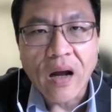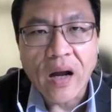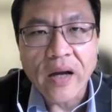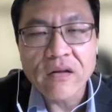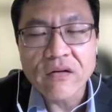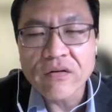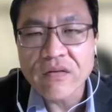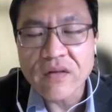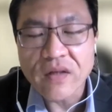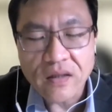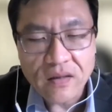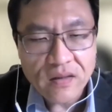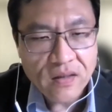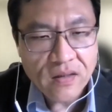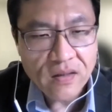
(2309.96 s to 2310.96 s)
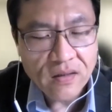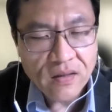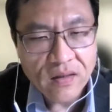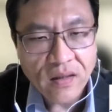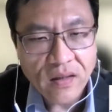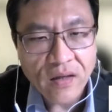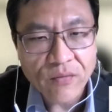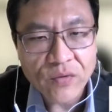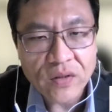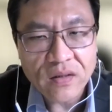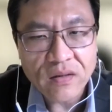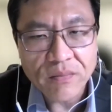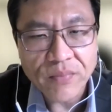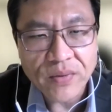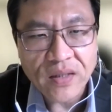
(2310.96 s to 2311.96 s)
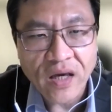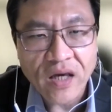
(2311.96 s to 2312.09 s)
I don't think they would be